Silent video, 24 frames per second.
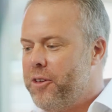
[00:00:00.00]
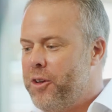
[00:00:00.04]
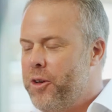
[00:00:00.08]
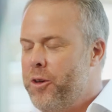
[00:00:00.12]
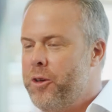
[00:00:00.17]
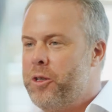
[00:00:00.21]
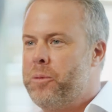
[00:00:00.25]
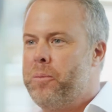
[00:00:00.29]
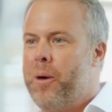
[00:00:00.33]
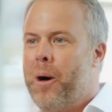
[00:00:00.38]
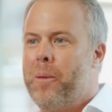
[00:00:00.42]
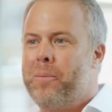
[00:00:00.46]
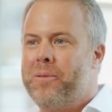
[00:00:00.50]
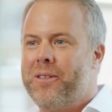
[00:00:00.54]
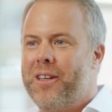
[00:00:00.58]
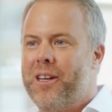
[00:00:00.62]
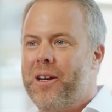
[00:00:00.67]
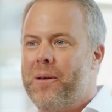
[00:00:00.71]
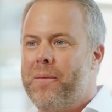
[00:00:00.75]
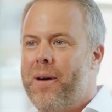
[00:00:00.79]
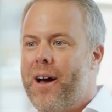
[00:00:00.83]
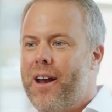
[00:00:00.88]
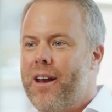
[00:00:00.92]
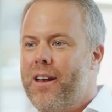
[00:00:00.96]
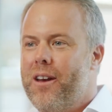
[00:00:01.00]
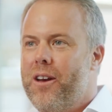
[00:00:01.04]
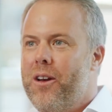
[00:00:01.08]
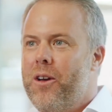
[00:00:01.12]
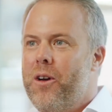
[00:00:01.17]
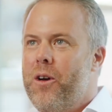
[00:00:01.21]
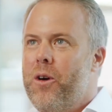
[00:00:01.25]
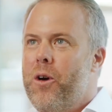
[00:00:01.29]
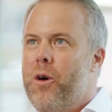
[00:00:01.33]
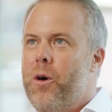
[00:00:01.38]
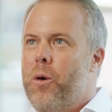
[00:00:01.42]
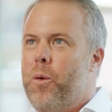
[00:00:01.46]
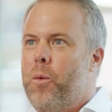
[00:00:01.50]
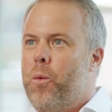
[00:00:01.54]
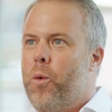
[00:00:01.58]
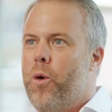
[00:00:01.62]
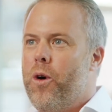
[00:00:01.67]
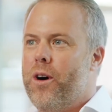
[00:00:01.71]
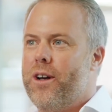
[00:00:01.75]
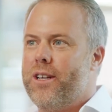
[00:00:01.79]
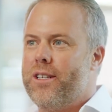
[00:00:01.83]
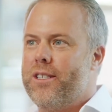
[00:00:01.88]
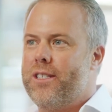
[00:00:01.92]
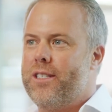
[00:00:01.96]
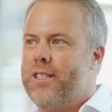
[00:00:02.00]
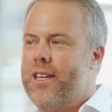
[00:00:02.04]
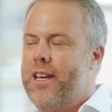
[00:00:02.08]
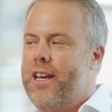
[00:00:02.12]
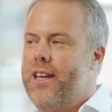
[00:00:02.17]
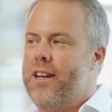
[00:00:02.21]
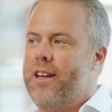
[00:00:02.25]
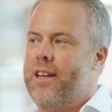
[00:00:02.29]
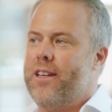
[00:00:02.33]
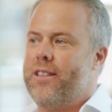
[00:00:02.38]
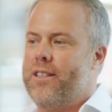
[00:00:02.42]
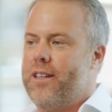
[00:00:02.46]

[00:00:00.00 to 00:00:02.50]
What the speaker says: goosebumps thinking about it, was seeing his